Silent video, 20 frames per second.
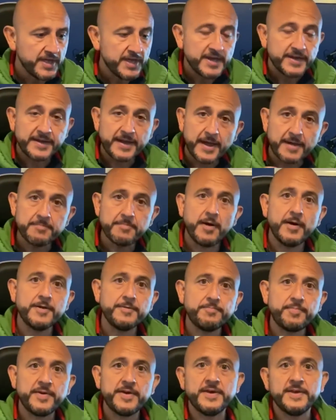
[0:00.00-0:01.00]
Now, it might
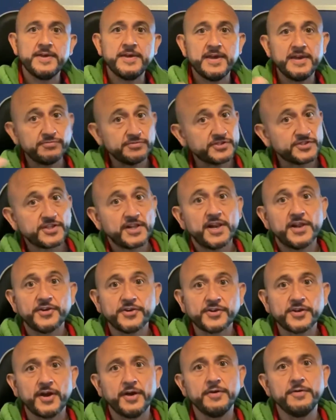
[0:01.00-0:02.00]
be, if we're still under
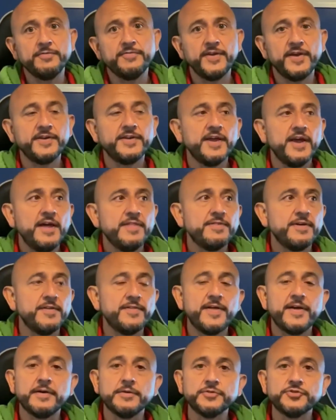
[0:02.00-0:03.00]
COVID, that
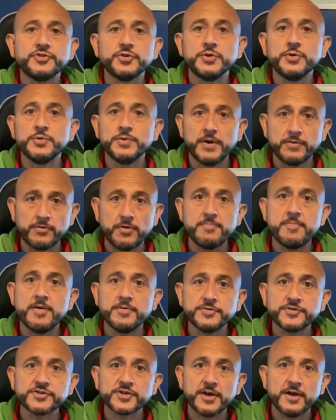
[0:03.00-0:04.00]
they'll do a
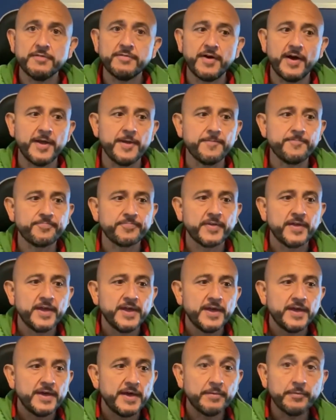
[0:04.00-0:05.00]
remote survey.
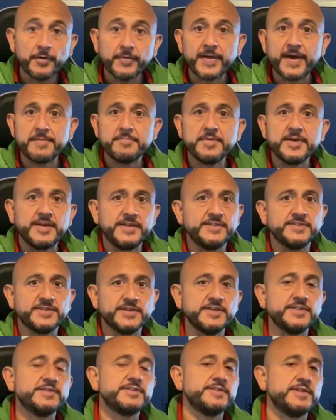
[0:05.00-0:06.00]
And what that means
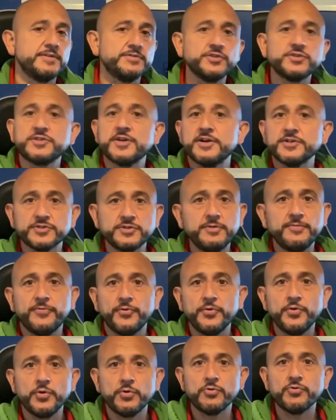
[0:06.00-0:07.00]
is they'll just ask you for
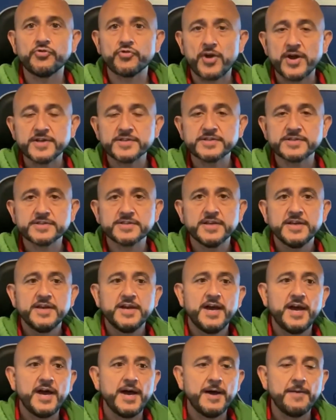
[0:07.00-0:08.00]
your address,
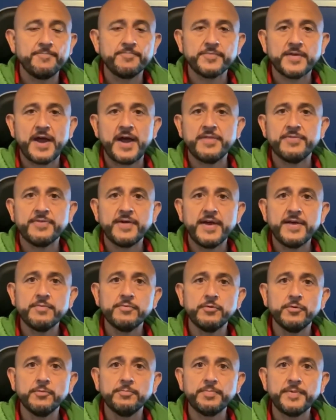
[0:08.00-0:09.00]
and they
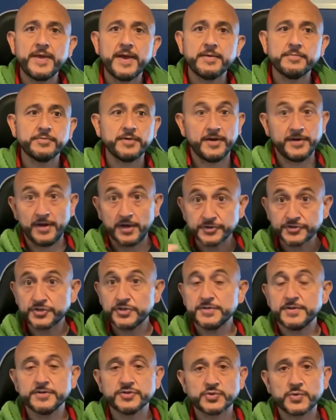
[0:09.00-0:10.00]
will be able and ask you
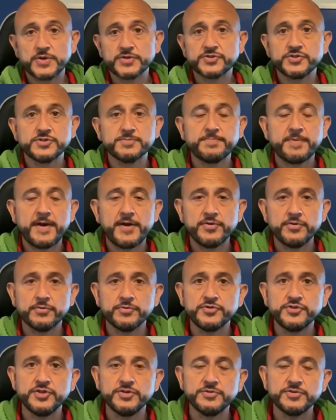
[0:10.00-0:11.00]
those questions about your
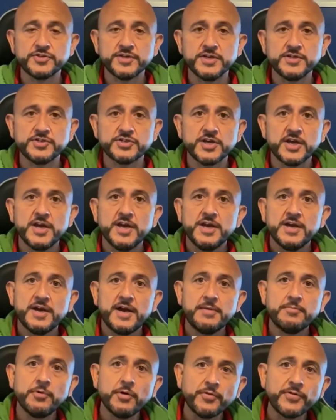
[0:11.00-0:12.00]
usage.
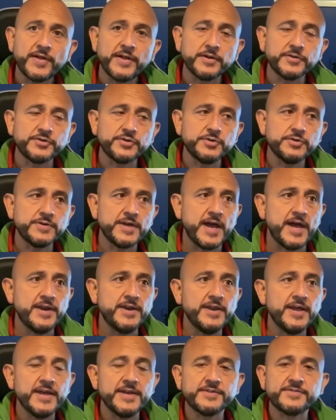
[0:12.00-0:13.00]
And what they'll do
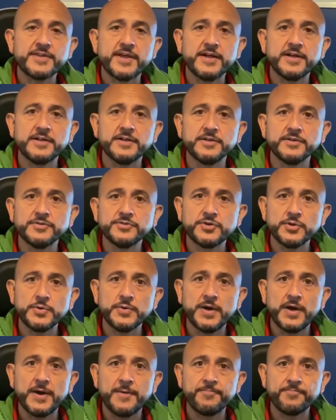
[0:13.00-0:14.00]
then is they'll do
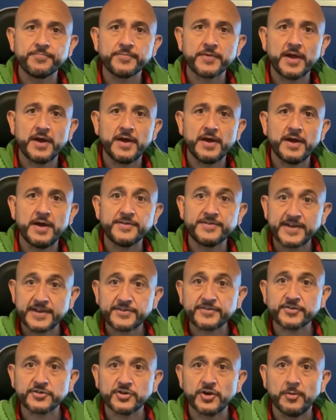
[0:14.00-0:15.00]
a
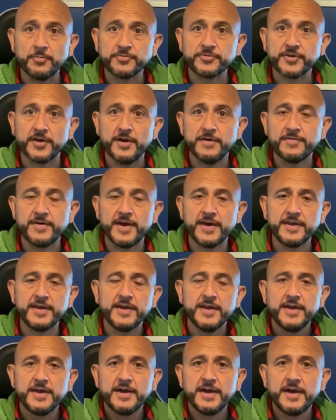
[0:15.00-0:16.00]
desktop survey,
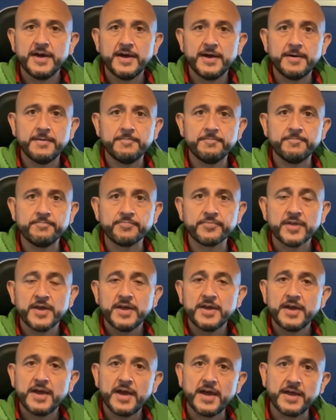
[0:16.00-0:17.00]
and
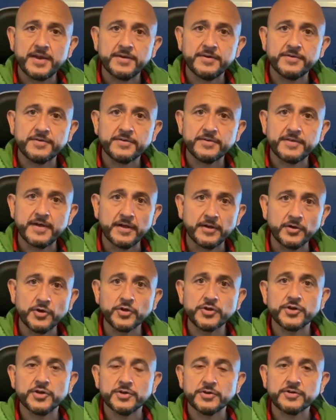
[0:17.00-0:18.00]
they'll
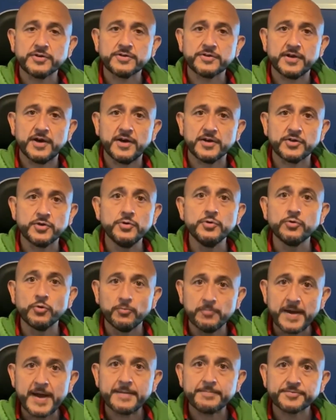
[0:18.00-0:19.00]
look at Google
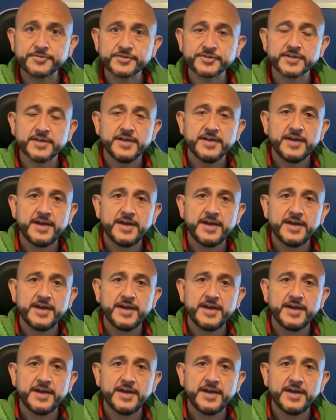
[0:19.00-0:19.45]
Maps.